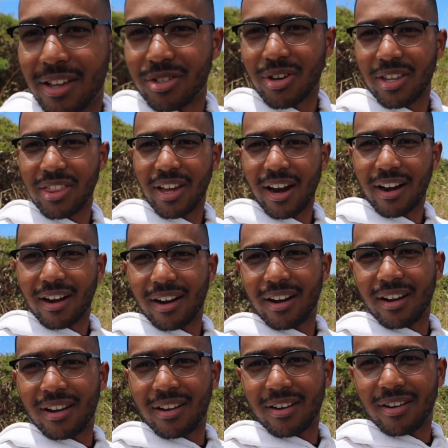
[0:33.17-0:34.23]
It's right there
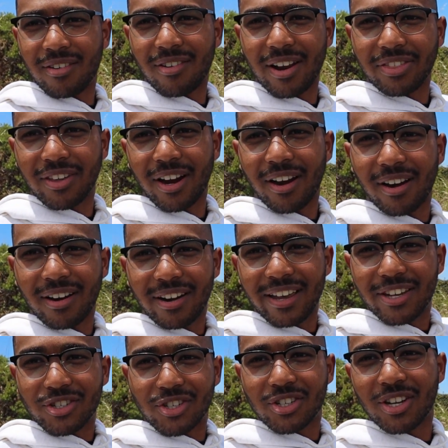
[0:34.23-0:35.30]

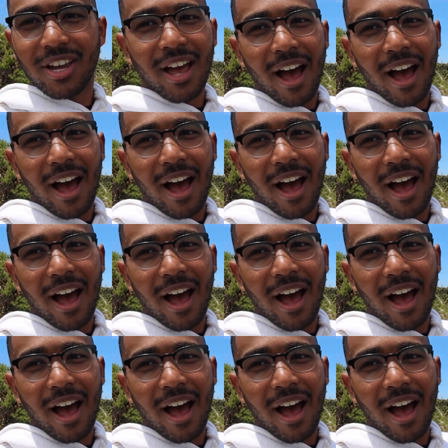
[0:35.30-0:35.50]
ish.